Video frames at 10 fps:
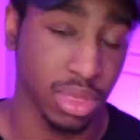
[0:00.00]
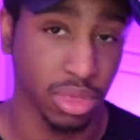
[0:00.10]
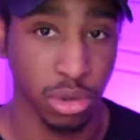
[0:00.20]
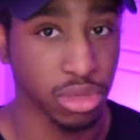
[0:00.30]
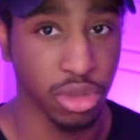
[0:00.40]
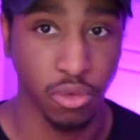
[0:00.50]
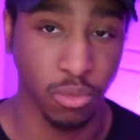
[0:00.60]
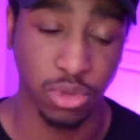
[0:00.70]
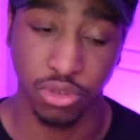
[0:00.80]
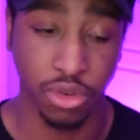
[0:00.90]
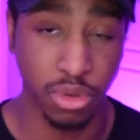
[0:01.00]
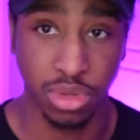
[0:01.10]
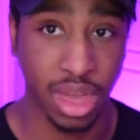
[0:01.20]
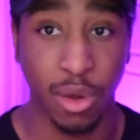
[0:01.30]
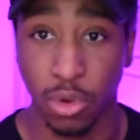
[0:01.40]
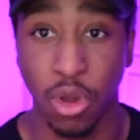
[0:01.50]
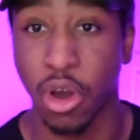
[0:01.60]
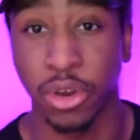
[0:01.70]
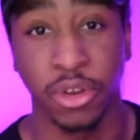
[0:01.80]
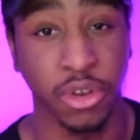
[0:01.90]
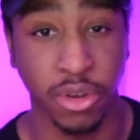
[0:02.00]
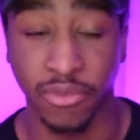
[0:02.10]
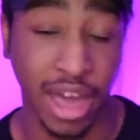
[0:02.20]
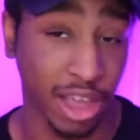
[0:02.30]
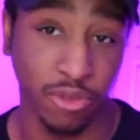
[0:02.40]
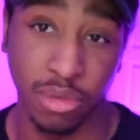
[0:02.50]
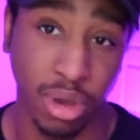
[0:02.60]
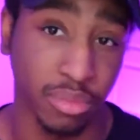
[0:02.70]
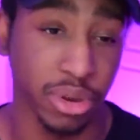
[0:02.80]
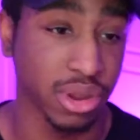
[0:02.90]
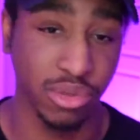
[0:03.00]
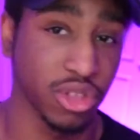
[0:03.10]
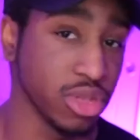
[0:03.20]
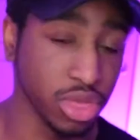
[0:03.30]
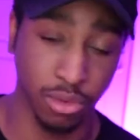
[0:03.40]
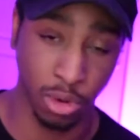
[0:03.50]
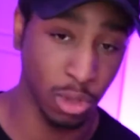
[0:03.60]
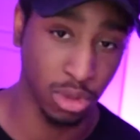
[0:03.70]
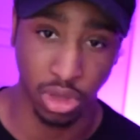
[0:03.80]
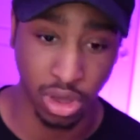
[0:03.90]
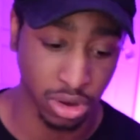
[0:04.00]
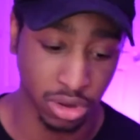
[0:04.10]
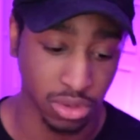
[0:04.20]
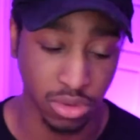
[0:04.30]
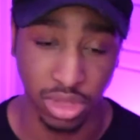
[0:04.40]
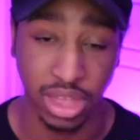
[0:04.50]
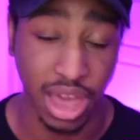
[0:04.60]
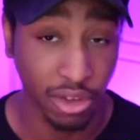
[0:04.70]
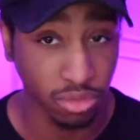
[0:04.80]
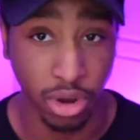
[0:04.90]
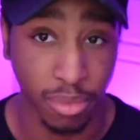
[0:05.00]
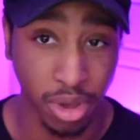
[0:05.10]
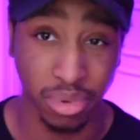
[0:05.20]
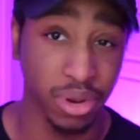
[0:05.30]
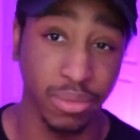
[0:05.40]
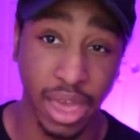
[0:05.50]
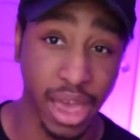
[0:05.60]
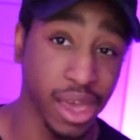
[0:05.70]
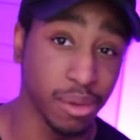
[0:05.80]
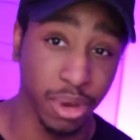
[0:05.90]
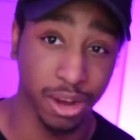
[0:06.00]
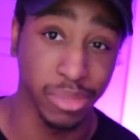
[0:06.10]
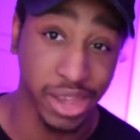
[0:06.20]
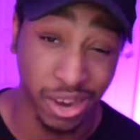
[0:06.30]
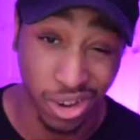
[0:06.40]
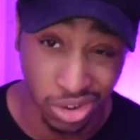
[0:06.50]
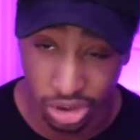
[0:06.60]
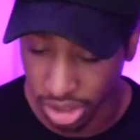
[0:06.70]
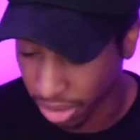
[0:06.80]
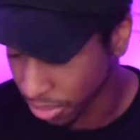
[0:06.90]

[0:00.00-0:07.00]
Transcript: There's the screws that were on your factory bumper. Just throw those on to the aftermarket bumper and bada bing, you're good to go.